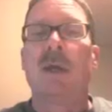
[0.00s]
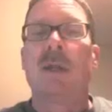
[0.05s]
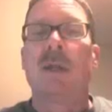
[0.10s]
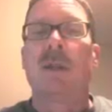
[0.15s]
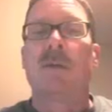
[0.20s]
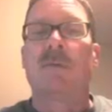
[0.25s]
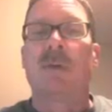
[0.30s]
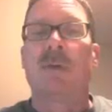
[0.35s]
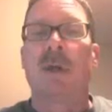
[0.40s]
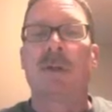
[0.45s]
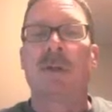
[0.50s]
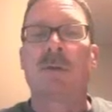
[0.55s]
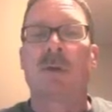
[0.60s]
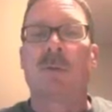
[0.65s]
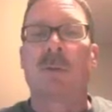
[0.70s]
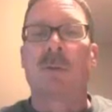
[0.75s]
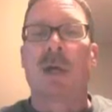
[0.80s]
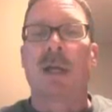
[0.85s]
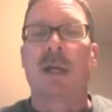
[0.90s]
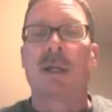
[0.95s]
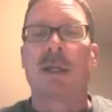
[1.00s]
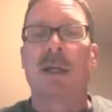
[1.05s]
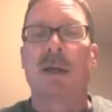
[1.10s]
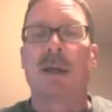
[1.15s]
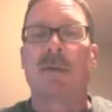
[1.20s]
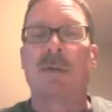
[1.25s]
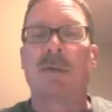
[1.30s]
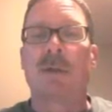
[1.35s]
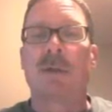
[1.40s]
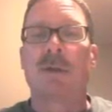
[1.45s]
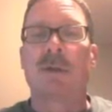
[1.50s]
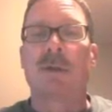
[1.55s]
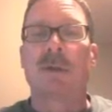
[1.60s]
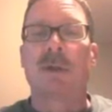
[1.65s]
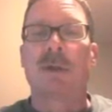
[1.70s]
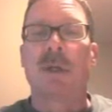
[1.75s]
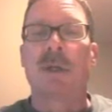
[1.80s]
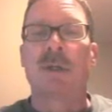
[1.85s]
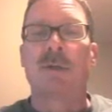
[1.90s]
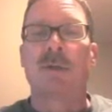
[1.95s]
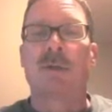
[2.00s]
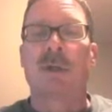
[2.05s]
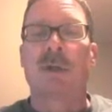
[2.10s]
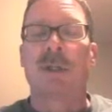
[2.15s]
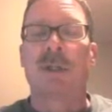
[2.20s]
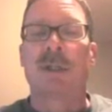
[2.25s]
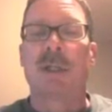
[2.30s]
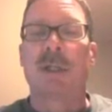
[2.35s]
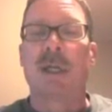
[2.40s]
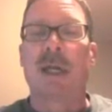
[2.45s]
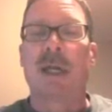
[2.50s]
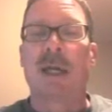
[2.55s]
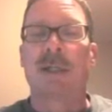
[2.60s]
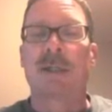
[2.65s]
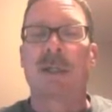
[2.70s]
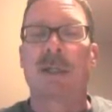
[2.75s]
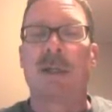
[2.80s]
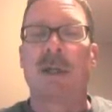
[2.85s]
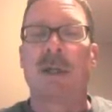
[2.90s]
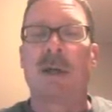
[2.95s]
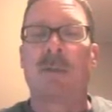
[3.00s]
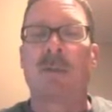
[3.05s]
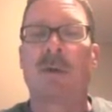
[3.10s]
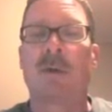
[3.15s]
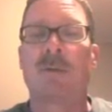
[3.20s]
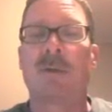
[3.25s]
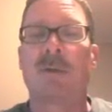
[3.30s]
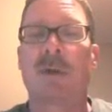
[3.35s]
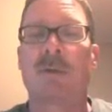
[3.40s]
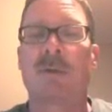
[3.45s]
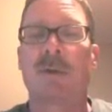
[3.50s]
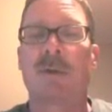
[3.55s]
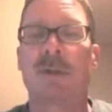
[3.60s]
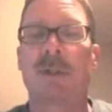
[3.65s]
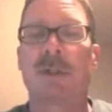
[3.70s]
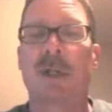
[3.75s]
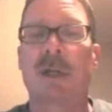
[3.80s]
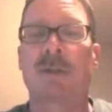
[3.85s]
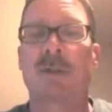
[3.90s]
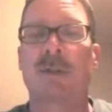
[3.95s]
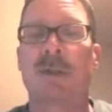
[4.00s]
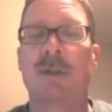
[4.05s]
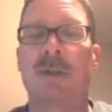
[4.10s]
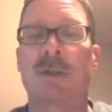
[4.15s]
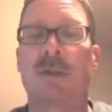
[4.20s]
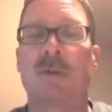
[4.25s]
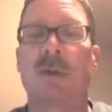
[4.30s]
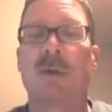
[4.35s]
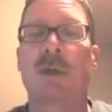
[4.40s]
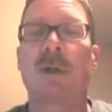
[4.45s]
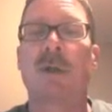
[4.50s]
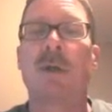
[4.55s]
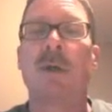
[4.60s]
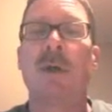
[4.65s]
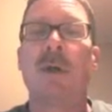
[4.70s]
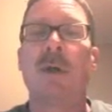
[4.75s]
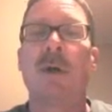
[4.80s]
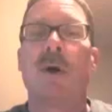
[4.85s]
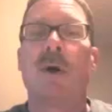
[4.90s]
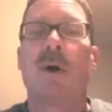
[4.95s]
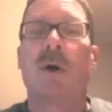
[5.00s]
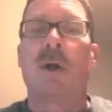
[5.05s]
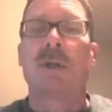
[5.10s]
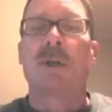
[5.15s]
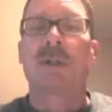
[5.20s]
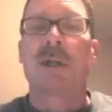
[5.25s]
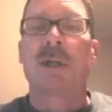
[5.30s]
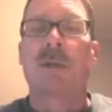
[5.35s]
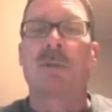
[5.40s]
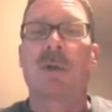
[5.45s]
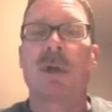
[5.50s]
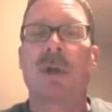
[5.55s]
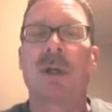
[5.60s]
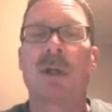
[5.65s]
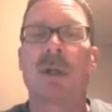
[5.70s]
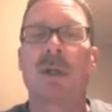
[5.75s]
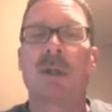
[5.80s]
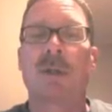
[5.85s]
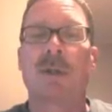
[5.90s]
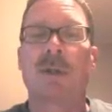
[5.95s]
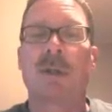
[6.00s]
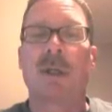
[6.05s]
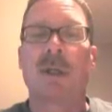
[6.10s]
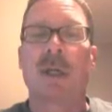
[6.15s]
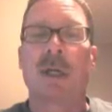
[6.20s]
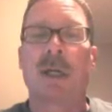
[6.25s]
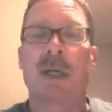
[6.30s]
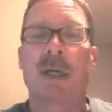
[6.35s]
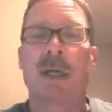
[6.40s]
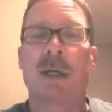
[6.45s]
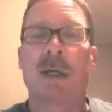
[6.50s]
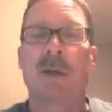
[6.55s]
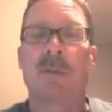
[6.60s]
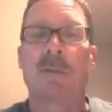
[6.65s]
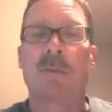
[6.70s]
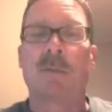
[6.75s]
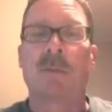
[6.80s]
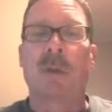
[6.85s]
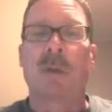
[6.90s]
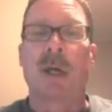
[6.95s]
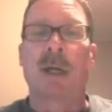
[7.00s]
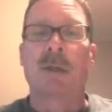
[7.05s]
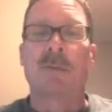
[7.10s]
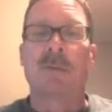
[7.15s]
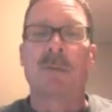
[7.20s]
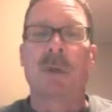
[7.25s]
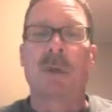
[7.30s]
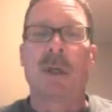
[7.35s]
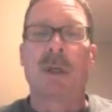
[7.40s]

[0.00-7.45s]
The ventral body cavity, as you can see, has a number of different sections to it, all separated by